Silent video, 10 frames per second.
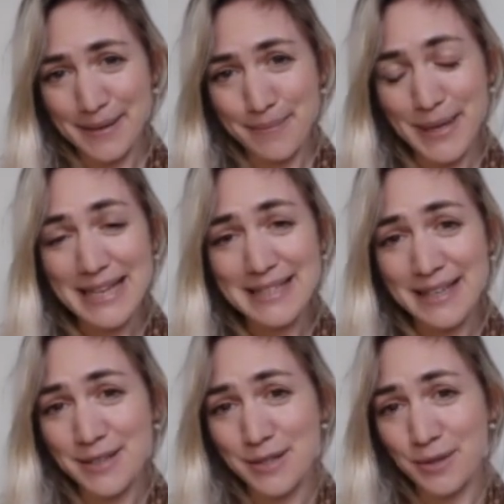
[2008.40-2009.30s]

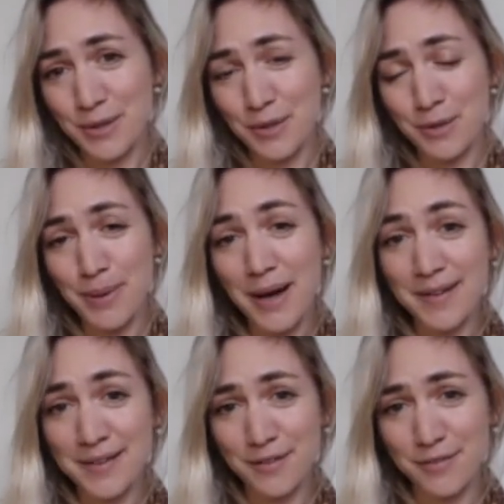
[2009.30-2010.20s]
Blessings on your
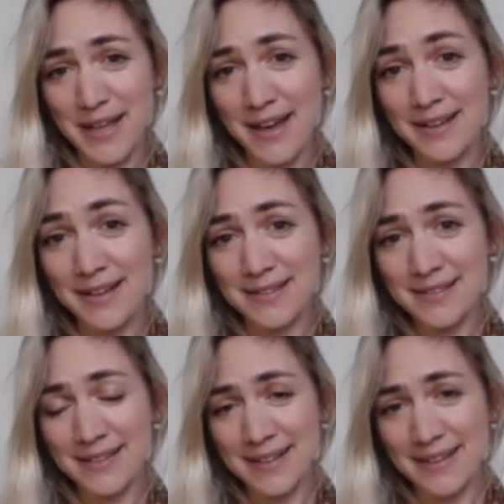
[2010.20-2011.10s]
path of the earth
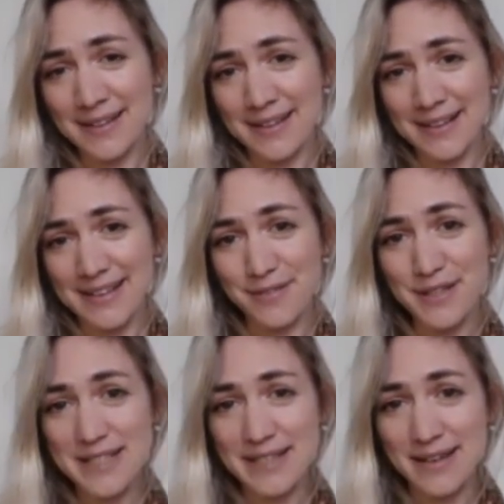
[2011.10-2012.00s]
and of the
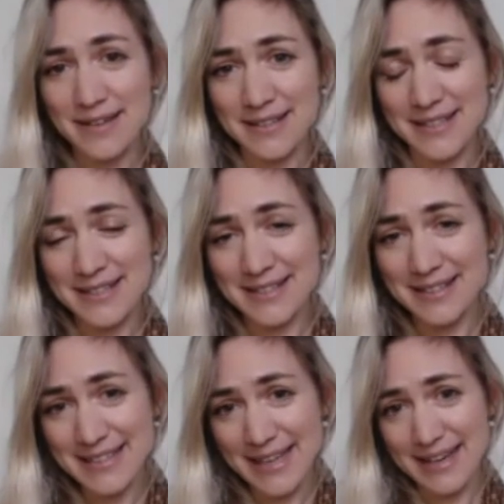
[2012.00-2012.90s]
stars.
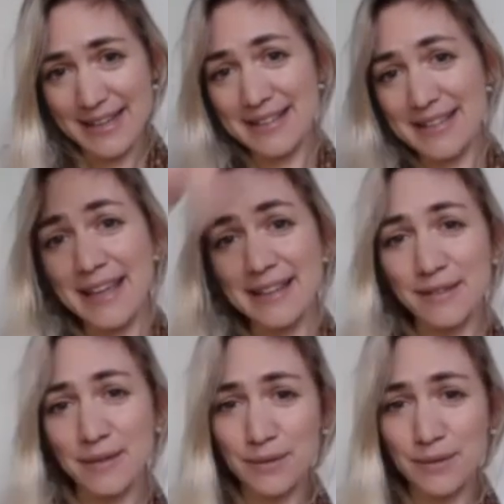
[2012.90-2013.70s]
Tara Tien.